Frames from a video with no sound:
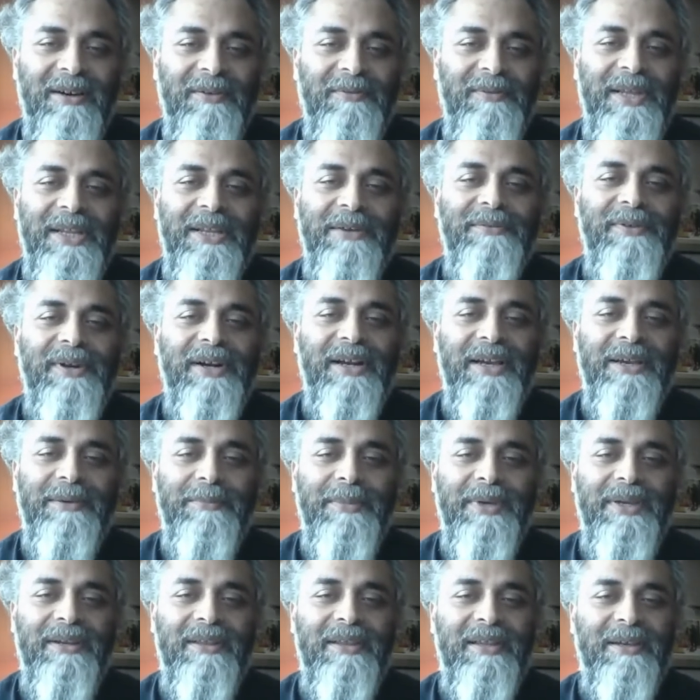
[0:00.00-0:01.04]
whenever I
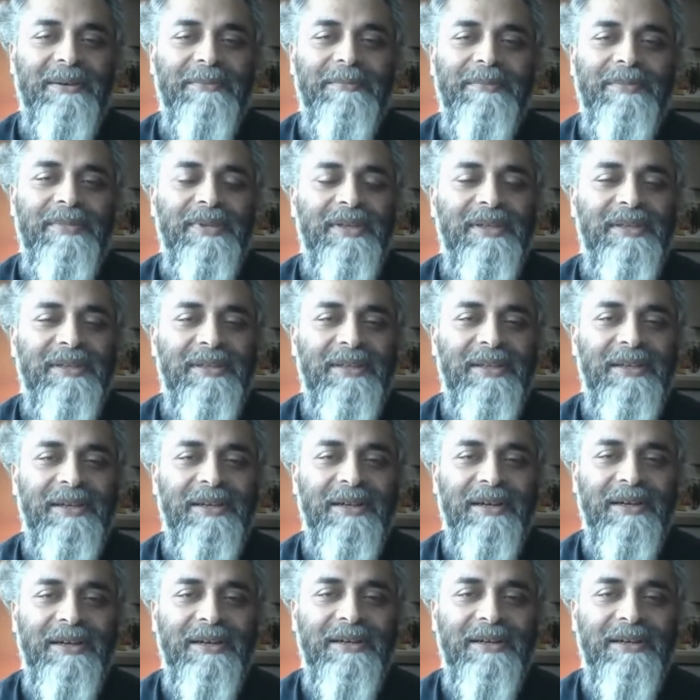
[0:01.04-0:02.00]
meet them. They